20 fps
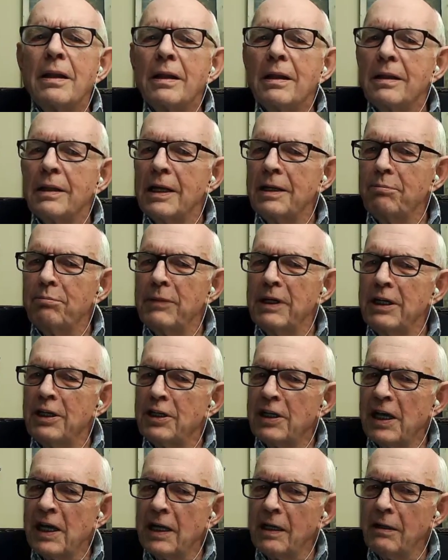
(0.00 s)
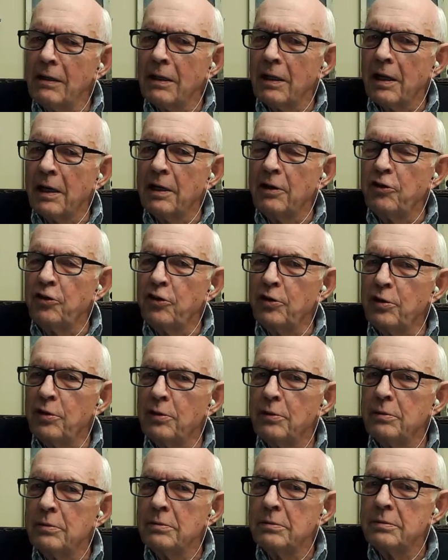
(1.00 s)
Let me tantalize
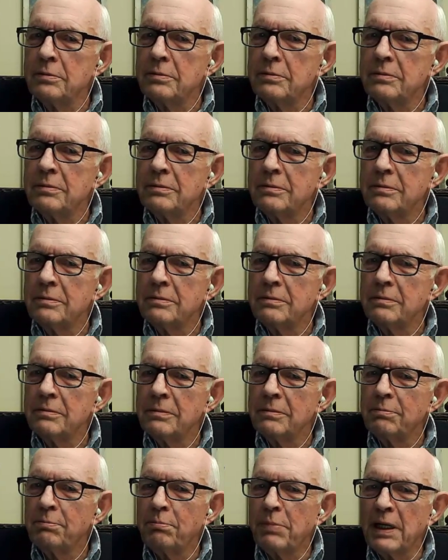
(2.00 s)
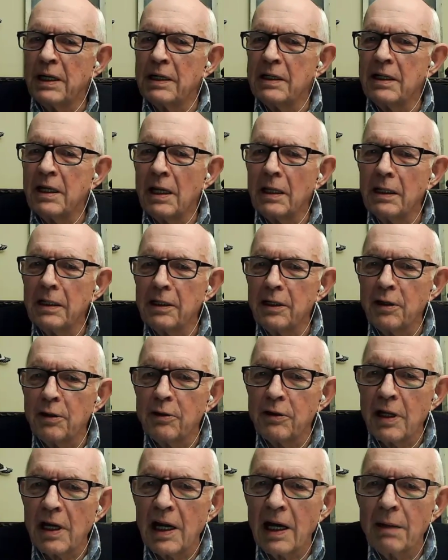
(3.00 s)
you by telling you
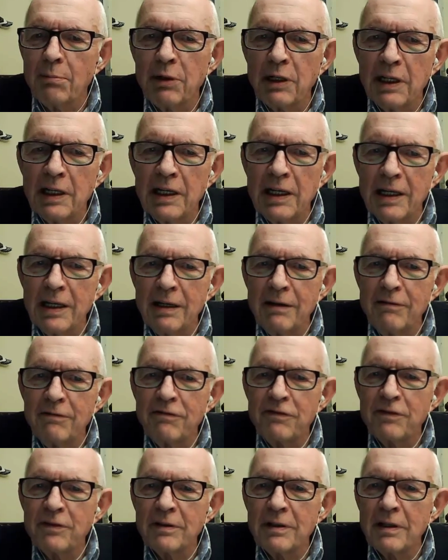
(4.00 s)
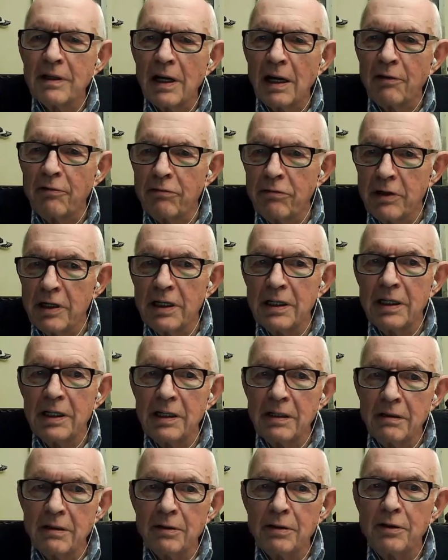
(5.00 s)
that I believe a really
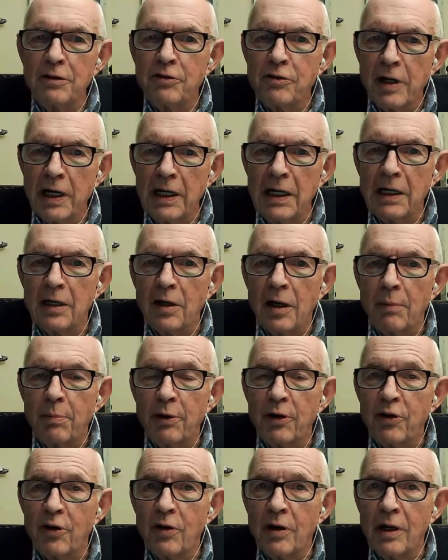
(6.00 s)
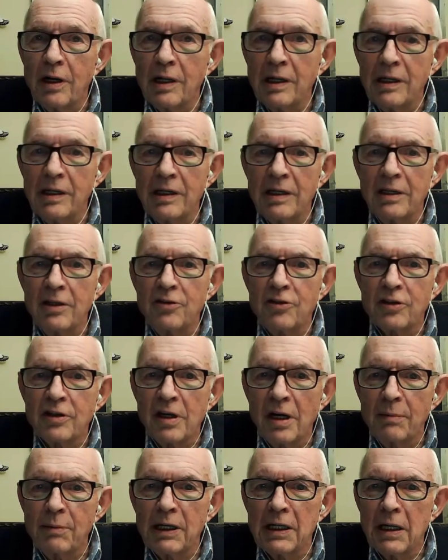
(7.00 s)
good trading opportunity is
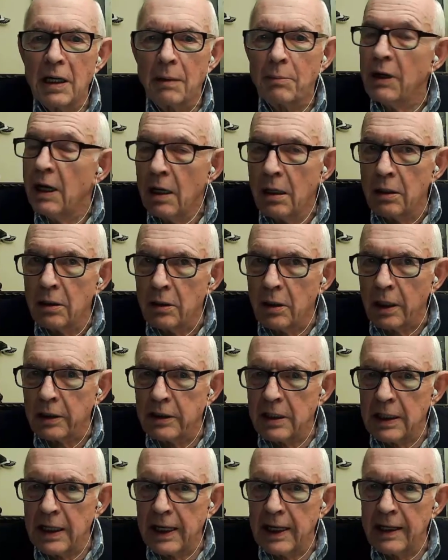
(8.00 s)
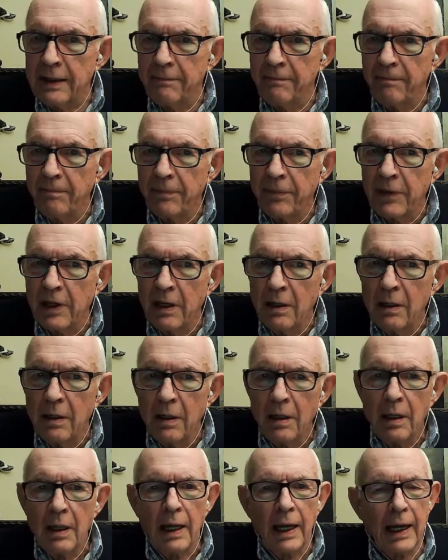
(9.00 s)
coming up. Not today,
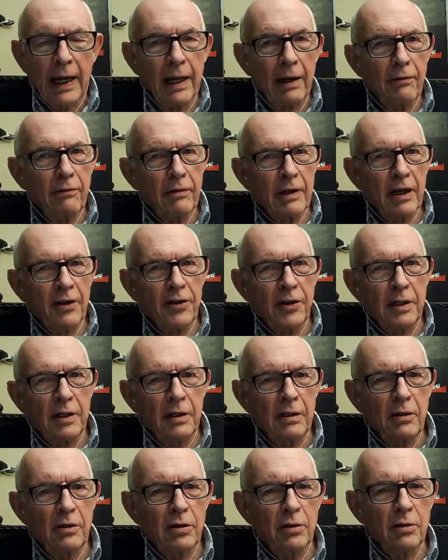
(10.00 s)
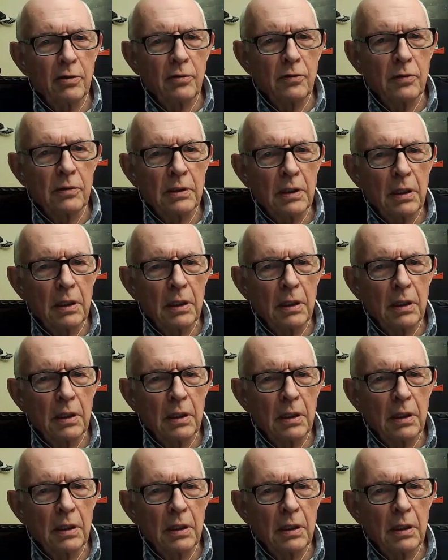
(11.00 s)
and nothing too